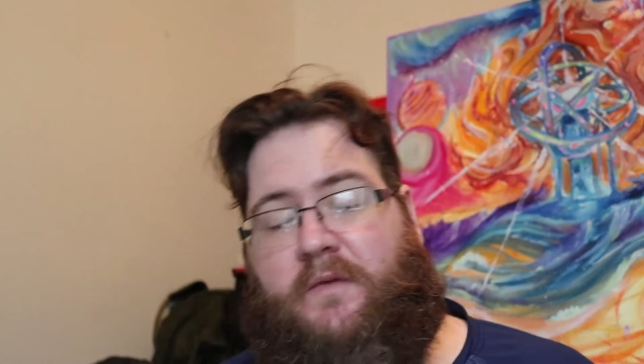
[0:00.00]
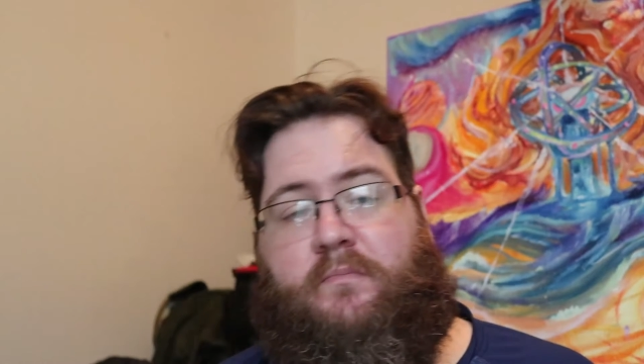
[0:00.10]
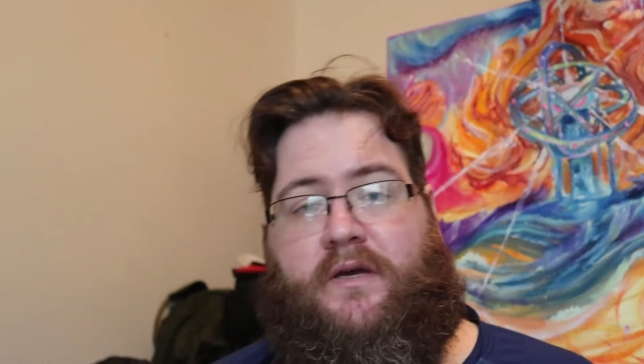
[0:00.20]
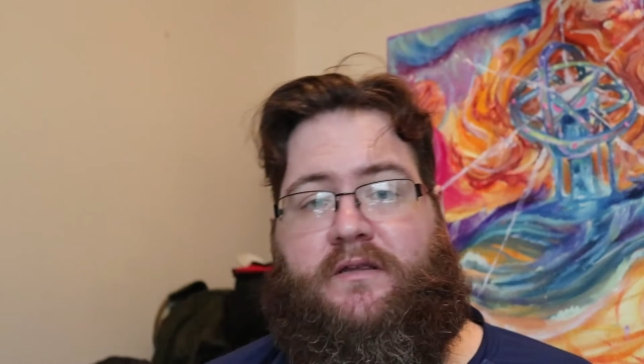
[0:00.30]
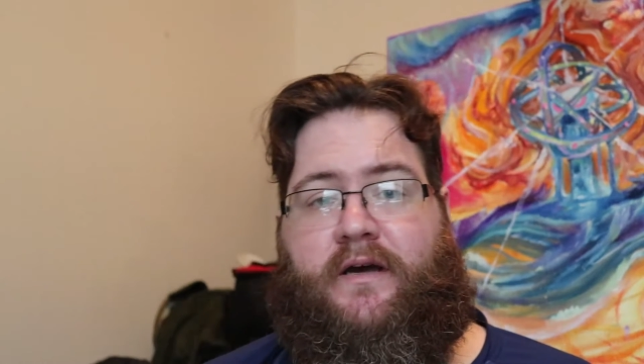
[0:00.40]

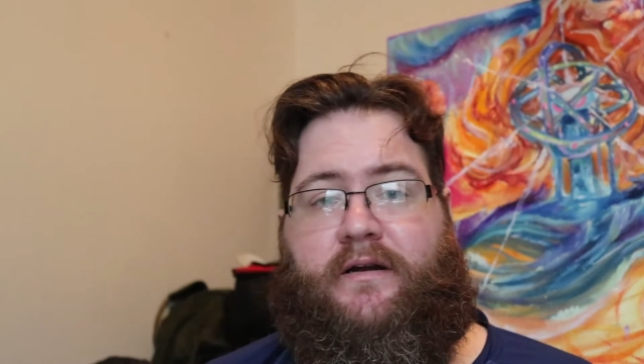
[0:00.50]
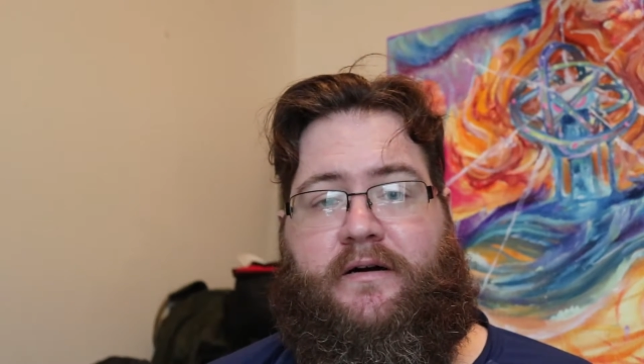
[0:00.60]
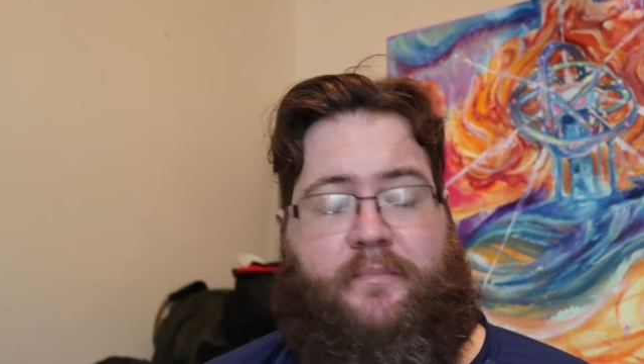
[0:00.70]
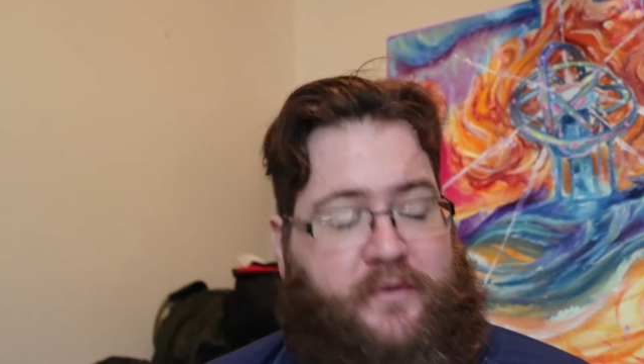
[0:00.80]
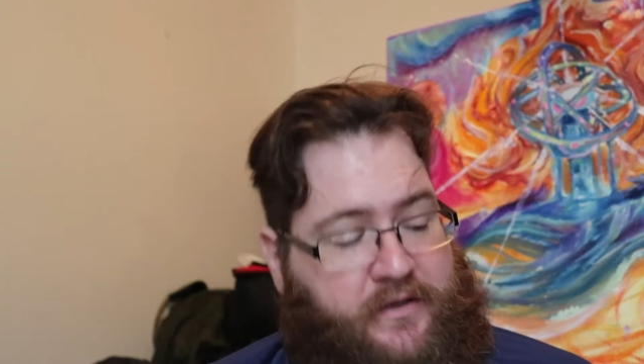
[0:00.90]
Pick that
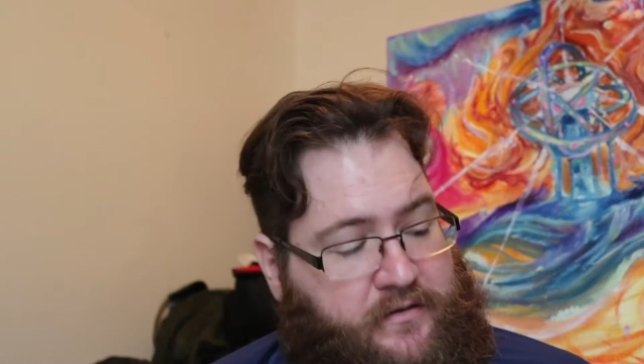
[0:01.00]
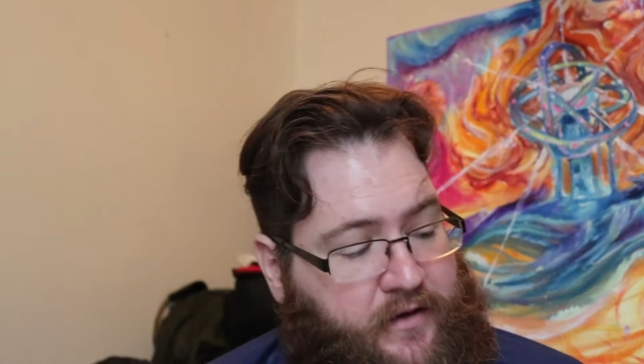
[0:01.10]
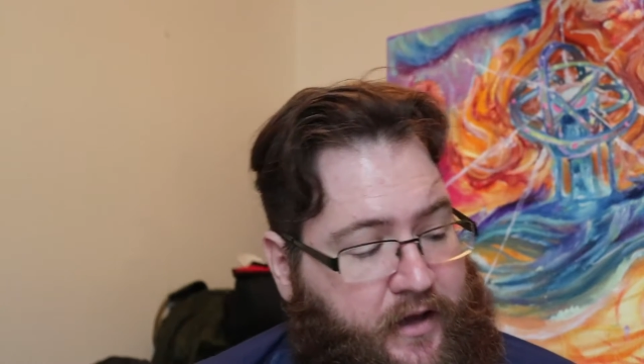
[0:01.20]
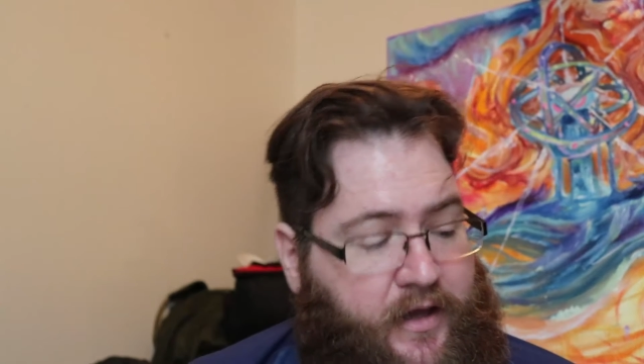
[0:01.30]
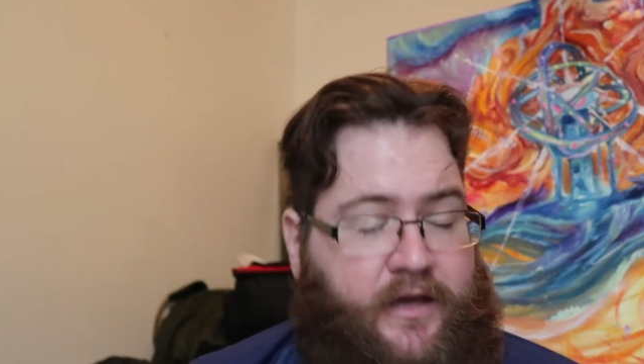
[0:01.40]
up, and you
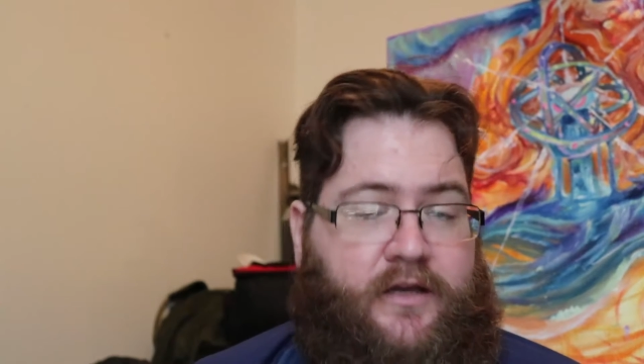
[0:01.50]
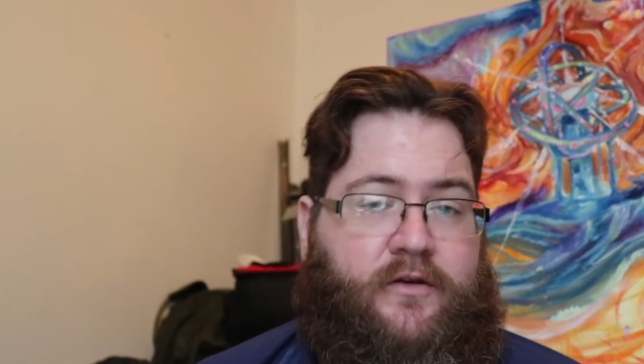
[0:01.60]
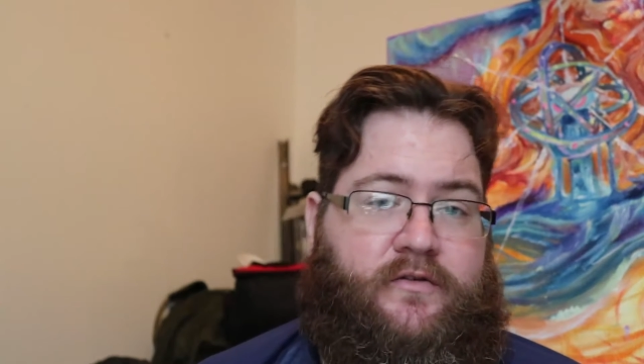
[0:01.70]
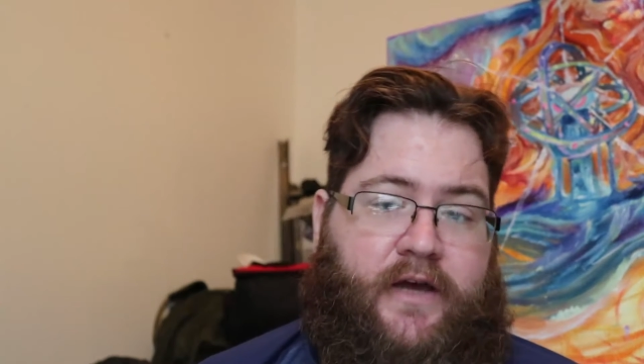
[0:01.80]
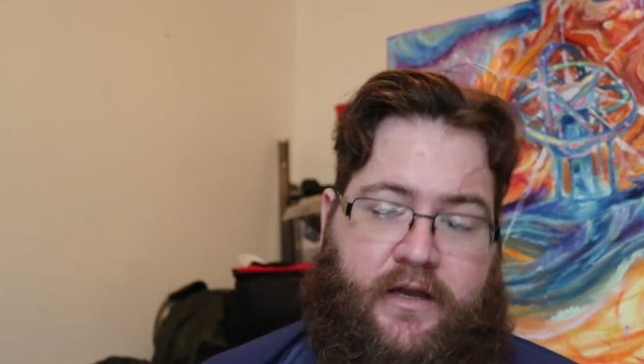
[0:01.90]
could
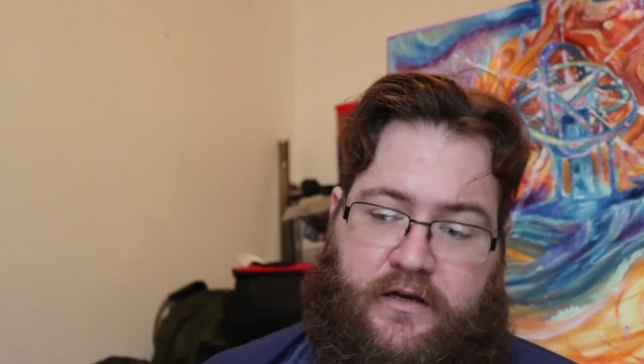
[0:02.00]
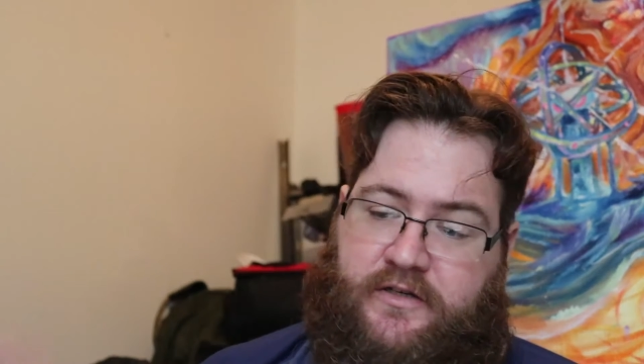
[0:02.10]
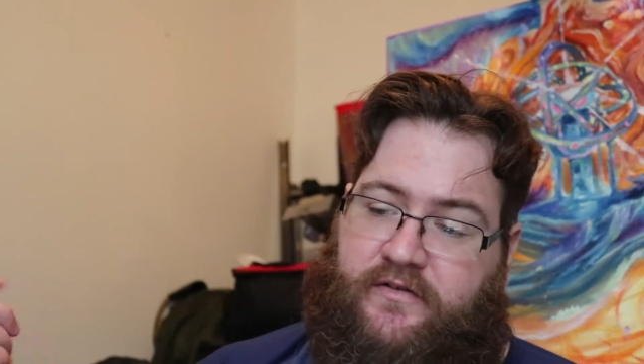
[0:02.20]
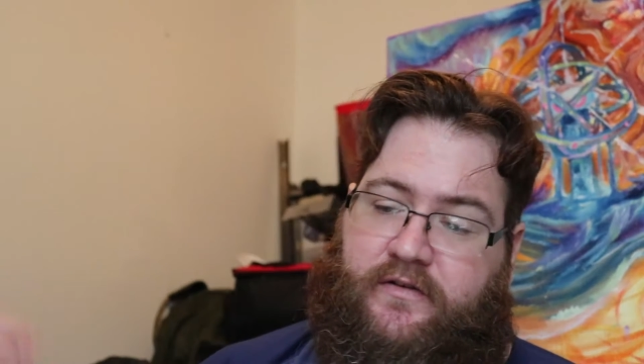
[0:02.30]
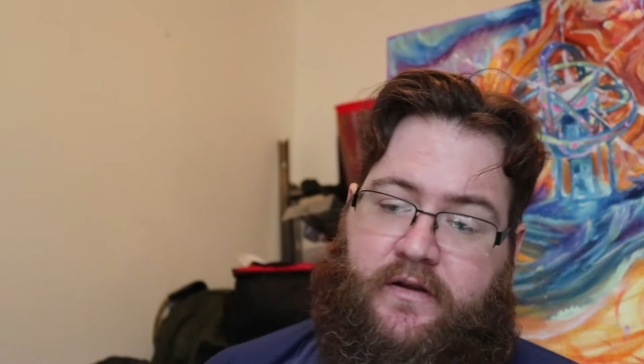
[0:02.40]
use that, and you
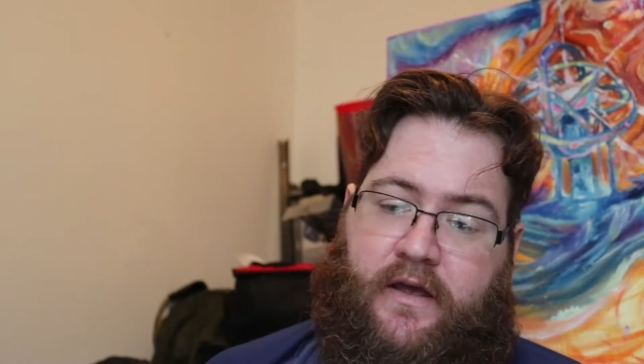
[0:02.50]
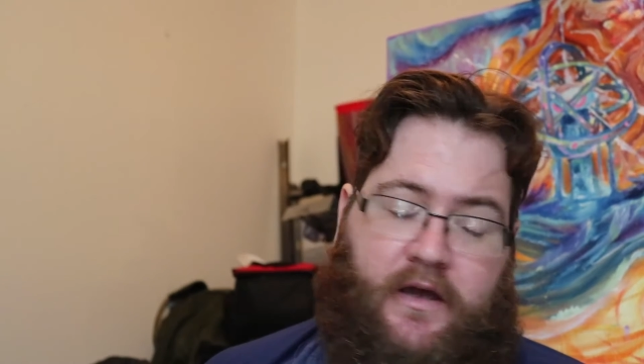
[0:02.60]
just,